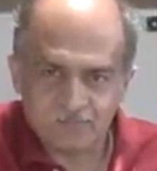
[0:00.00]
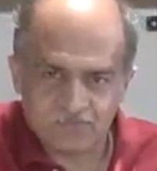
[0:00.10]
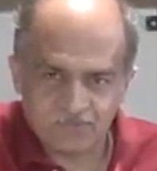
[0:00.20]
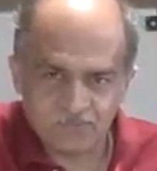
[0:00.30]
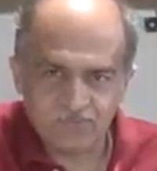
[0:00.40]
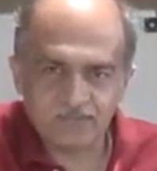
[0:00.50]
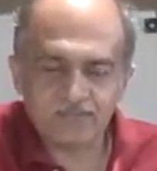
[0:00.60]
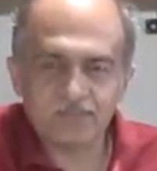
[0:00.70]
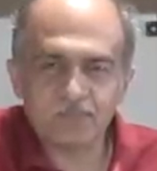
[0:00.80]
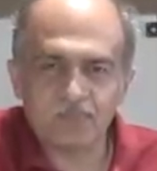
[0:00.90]

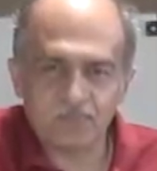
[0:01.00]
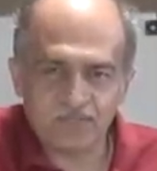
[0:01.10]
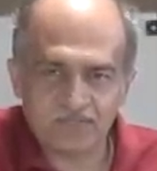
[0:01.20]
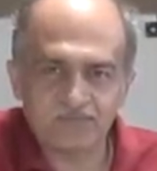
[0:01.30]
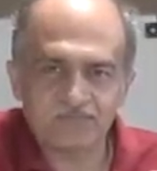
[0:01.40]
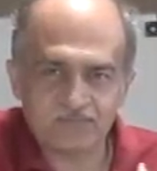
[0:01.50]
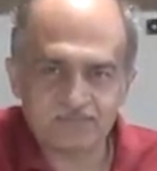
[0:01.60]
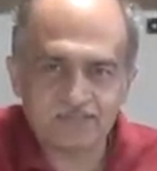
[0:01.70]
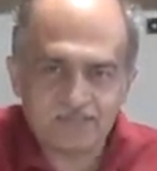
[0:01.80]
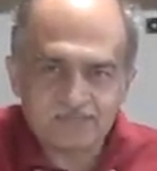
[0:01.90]
particularly in public
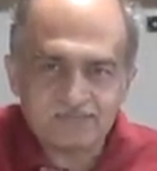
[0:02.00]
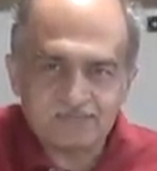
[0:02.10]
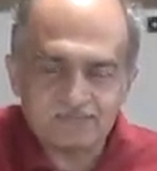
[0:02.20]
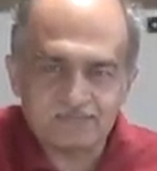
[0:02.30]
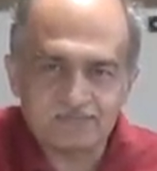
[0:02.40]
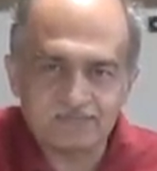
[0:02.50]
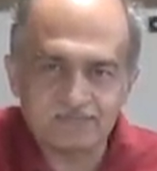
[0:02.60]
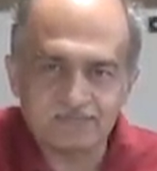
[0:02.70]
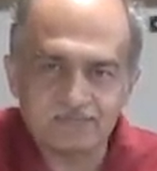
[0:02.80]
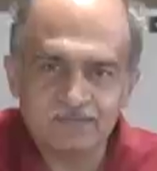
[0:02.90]
interest cases,
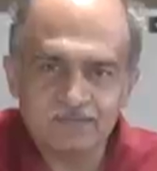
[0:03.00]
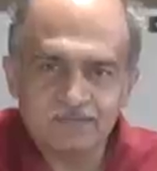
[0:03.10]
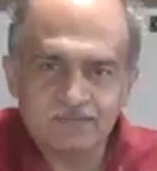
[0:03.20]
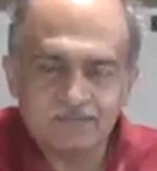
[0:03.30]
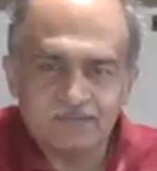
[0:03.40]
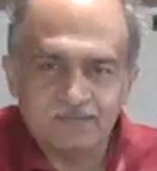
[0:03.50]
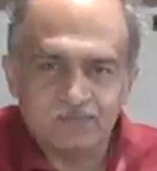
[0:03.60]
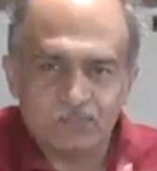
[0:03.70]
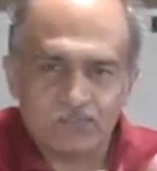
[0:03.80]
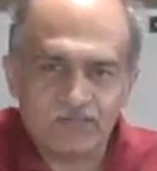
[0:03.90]

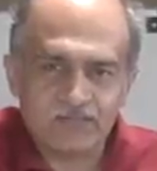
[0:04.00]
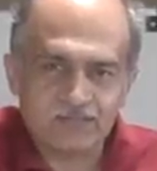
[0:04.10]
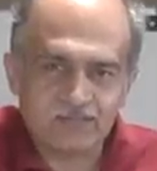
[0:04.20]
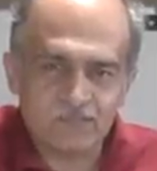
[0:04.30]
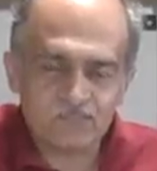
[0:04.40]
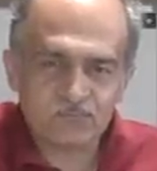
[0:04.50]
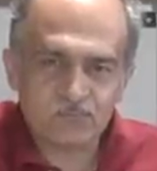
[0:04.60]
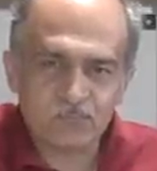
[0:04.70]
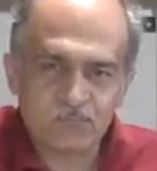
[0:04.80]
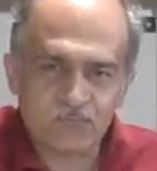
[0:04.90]
when it comes
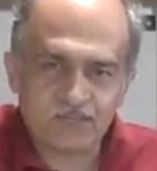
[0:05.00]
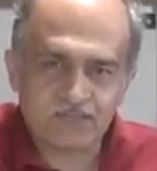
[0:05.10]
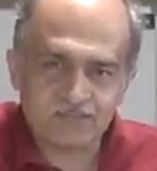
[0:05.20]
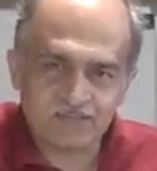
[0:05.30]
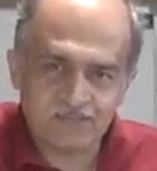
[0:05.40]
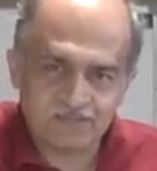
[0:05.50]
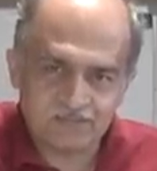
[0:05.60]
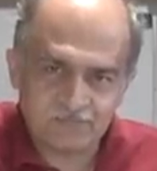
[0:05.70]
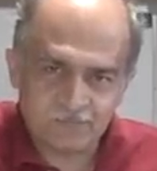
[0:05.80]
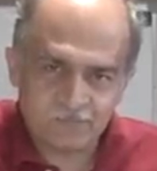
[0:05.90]
to
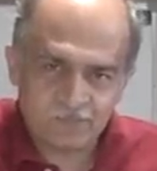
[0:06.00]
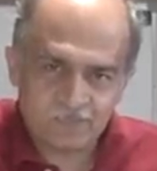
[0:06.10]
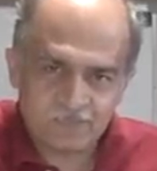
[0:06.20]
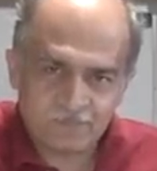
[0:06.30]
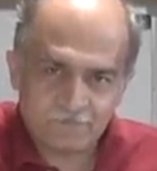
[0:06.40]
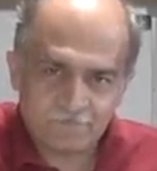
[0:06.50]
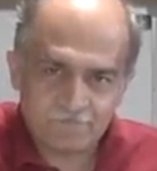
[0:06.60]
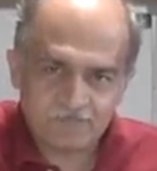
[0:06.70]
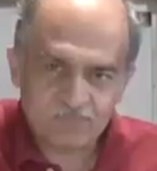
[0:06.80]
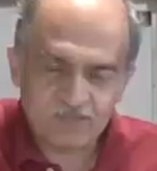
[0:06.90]
protecting,
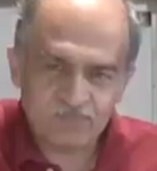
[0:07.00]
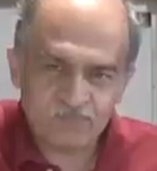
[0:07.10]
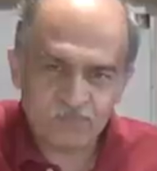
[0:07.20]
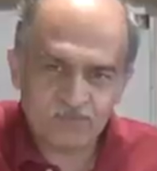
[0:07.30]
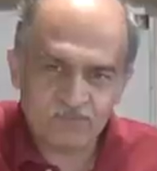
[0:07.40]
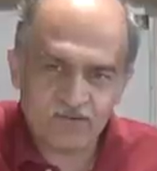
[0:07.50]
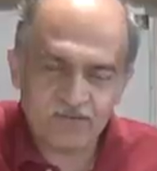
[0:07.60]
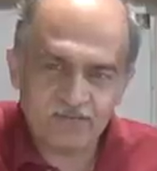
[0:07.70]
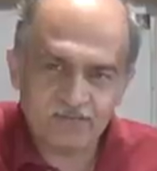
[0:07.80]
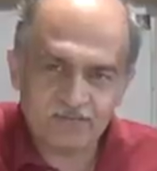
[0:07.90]
if you
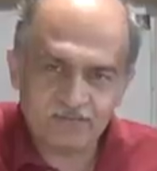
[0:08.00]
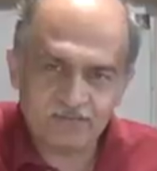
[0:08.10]
divide